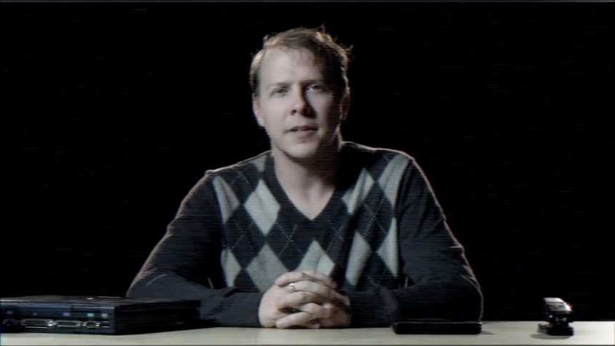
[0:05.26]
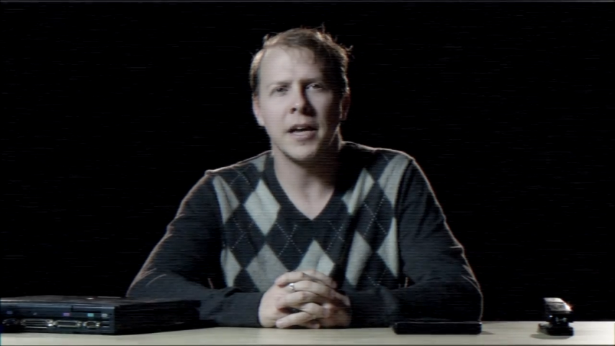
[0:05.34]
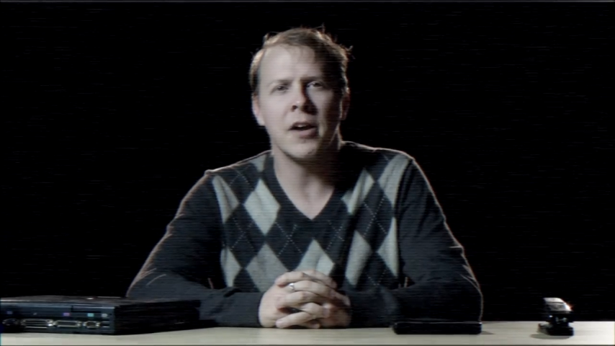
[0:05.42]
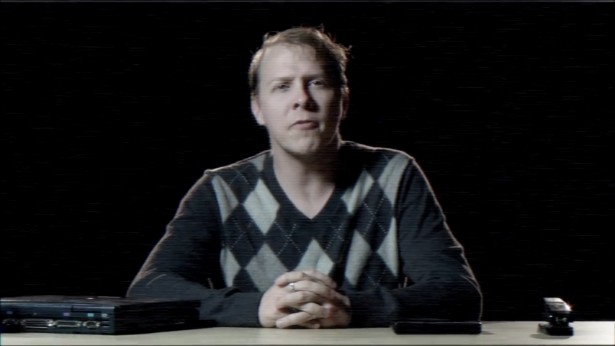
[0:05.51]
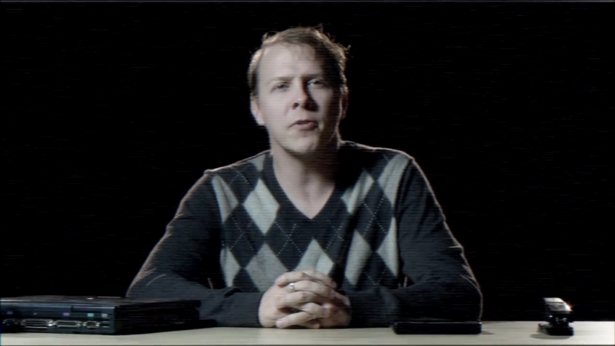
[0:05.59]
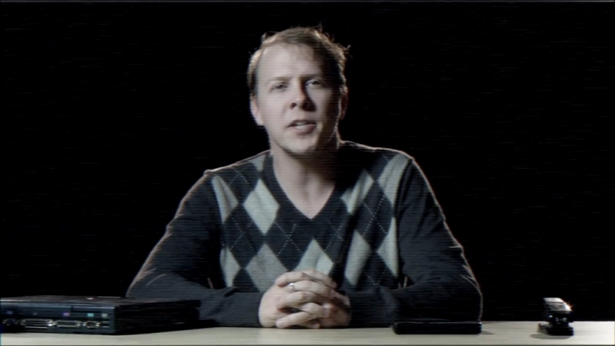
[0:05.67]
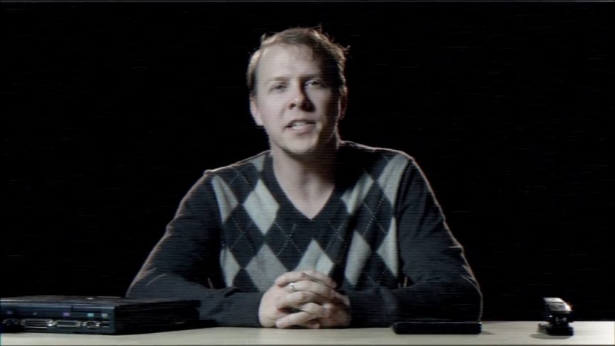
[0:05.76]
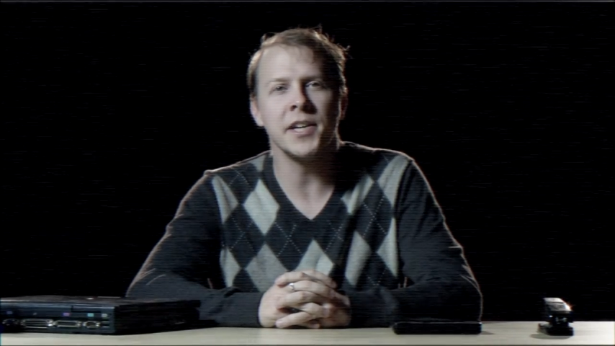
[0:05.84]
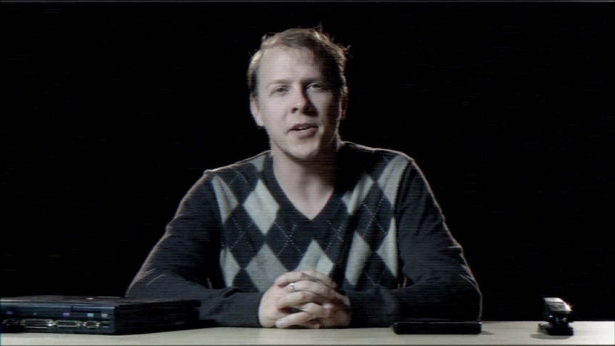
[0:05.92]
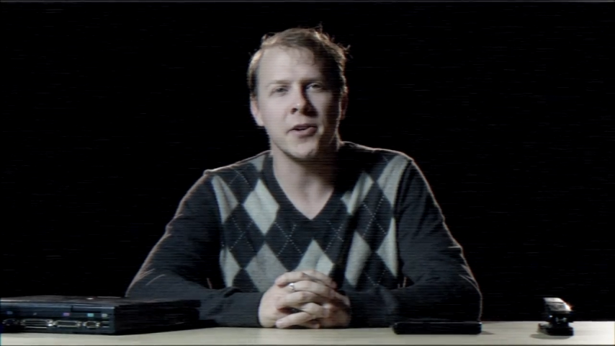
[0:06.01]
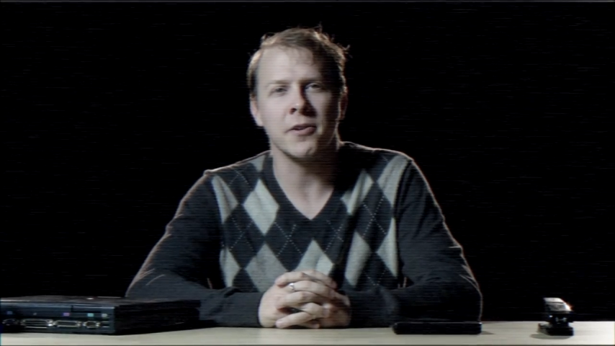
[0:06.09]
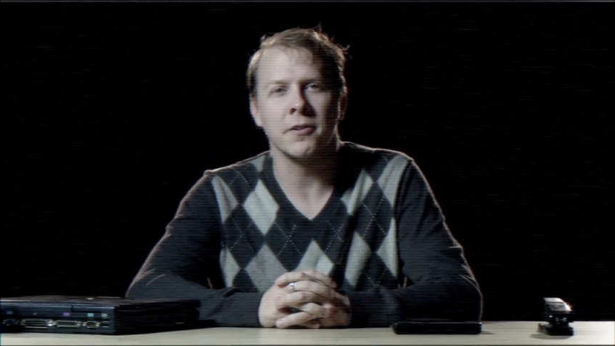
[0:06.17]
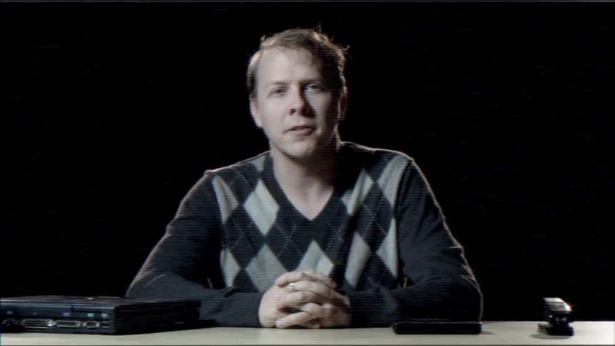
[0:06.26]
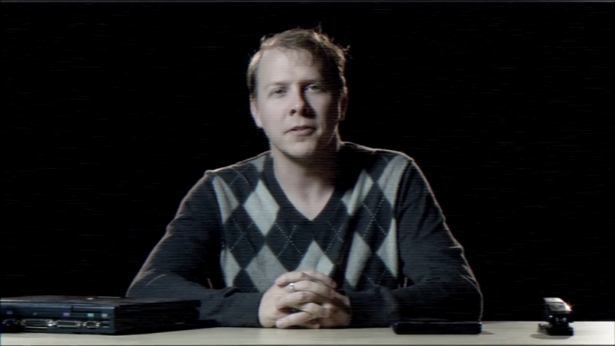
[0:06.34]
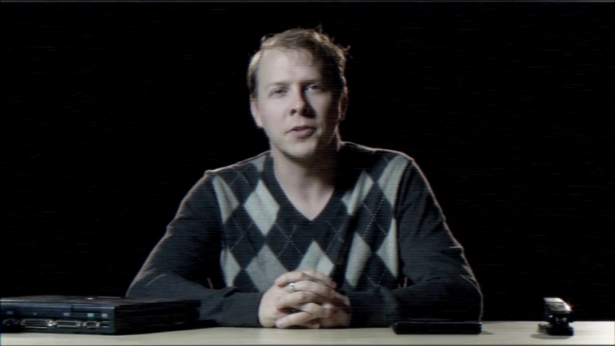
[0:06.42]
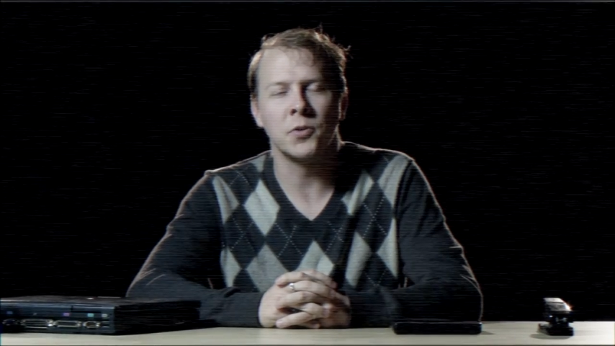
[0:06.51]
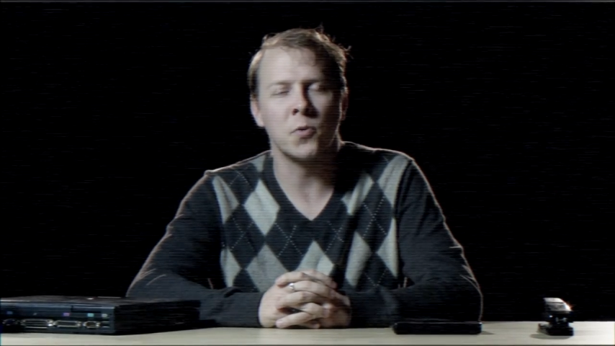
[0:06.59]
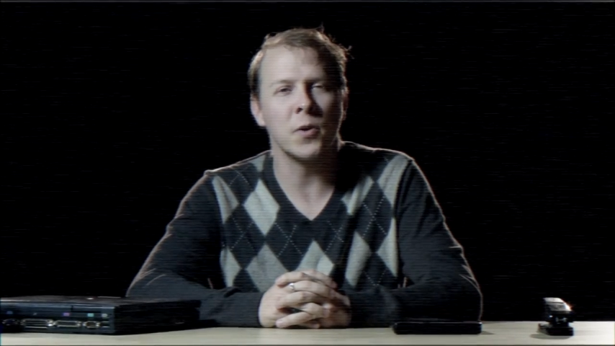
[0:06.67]
Every year,
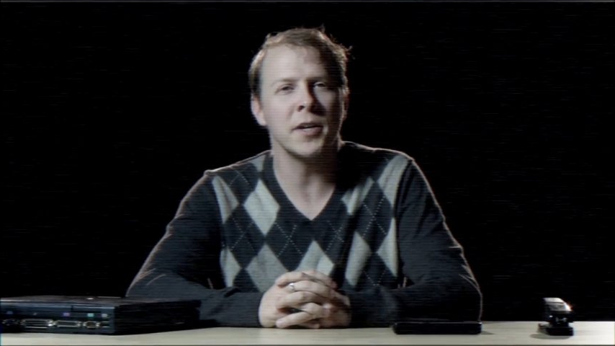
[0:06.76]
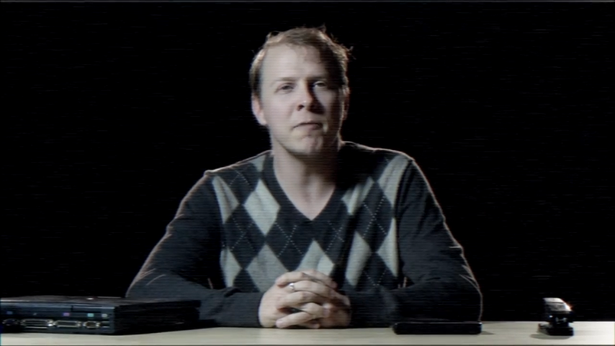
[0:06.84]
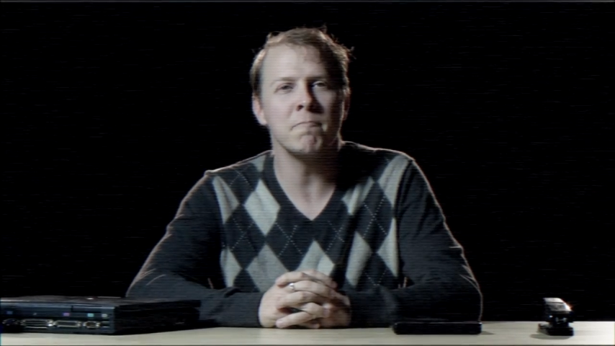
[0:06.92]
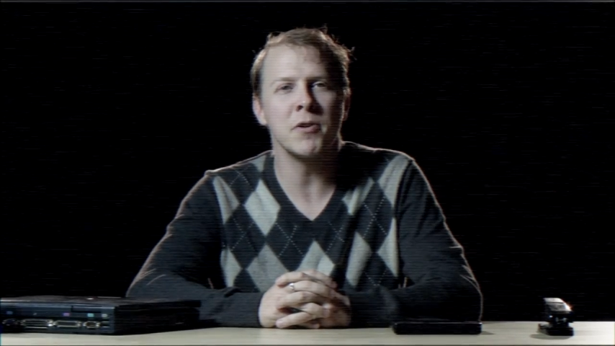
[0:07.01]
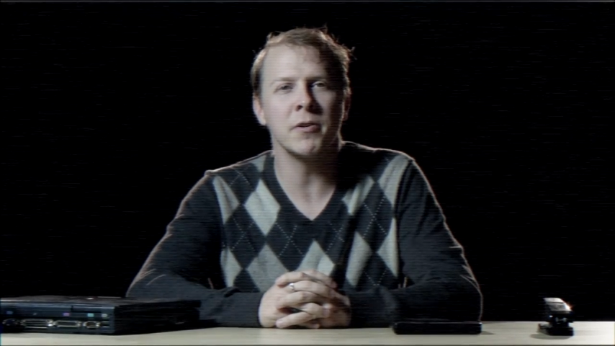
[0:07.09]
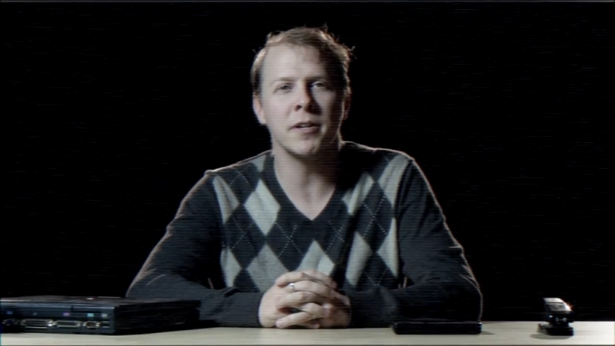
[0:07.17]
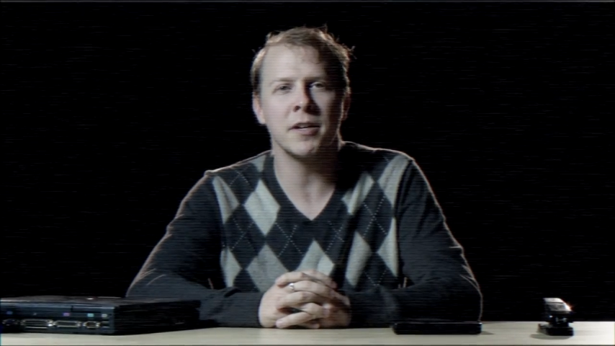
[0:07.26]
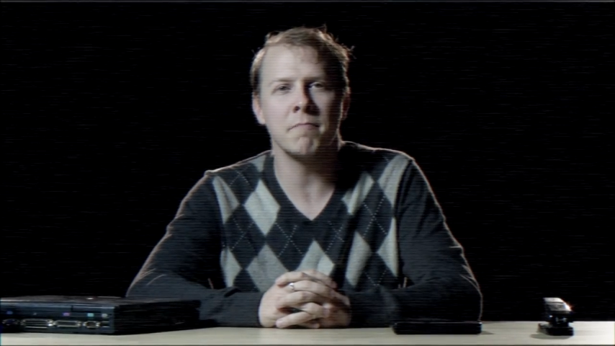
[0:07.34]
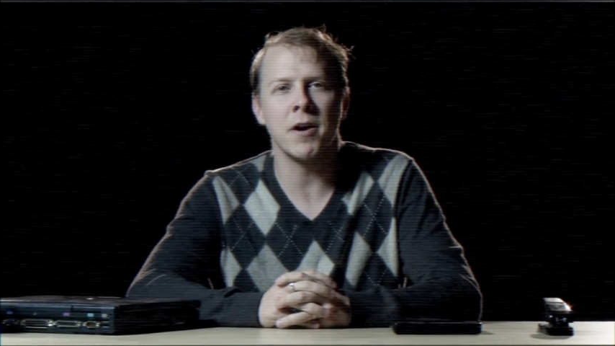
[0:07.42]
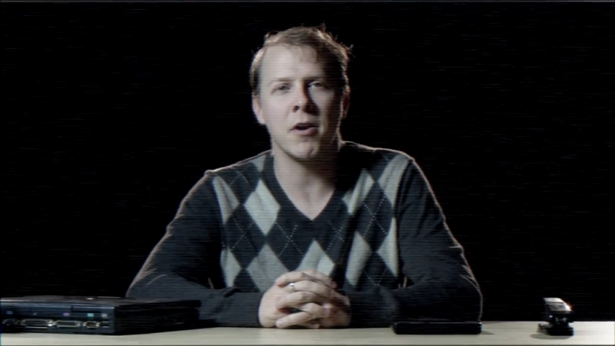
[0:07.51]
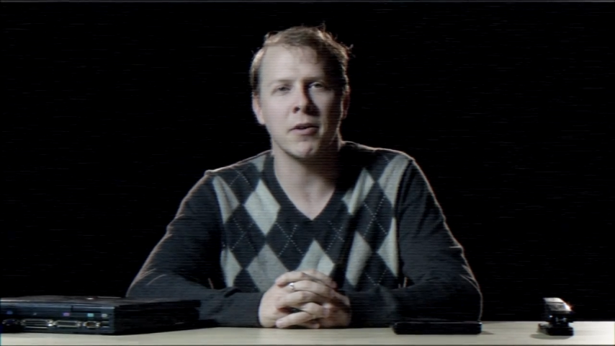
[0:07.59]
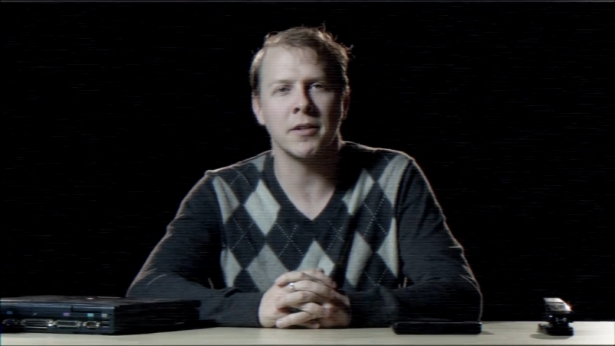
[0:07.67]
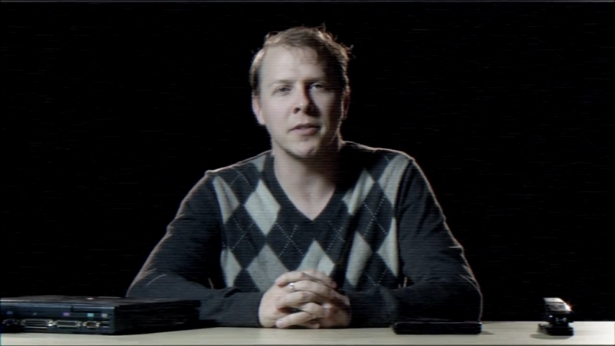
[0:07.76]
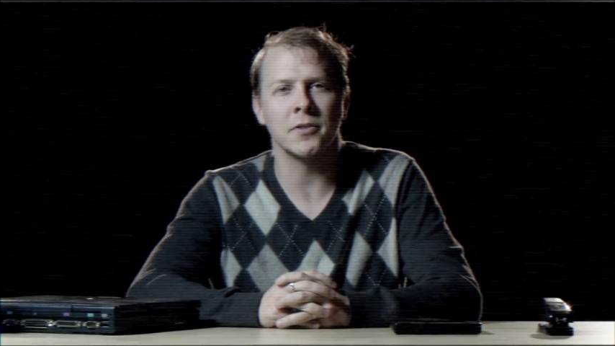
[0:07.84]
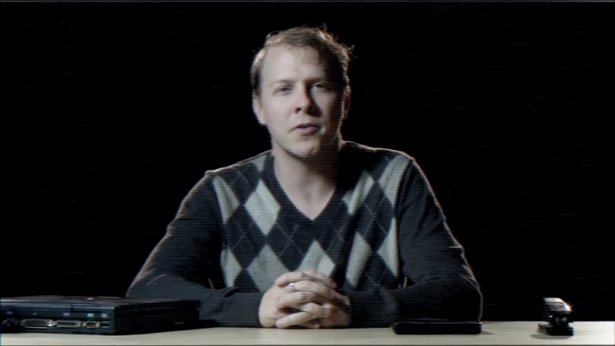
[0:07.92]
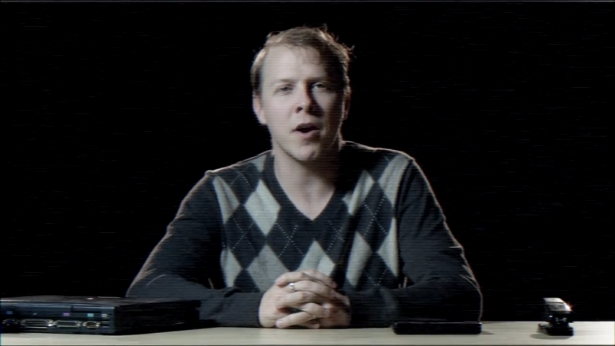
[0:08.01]
20 million Americans